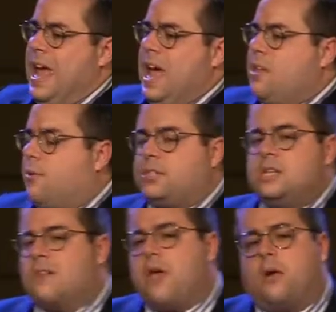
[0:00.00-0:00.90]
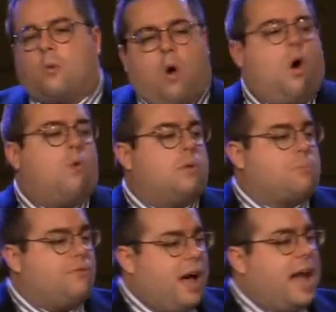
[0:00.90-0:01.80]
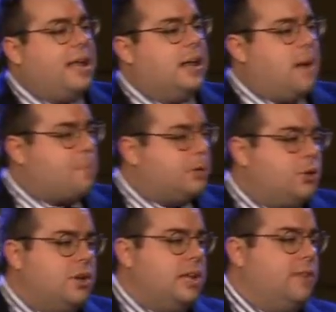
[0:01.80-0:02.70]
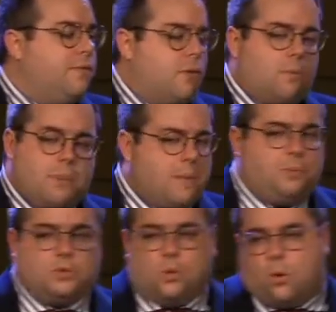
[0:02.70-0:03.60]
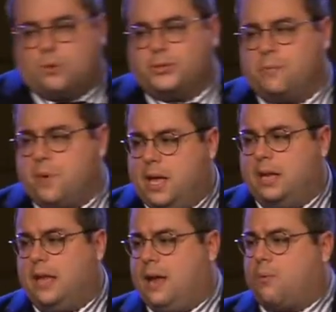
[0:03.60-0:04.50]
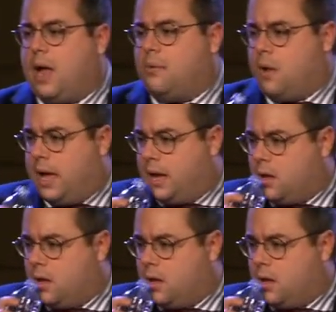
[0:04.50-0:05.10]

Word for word: There was nothing wrong with providing an opportunity for people to worship in a right way.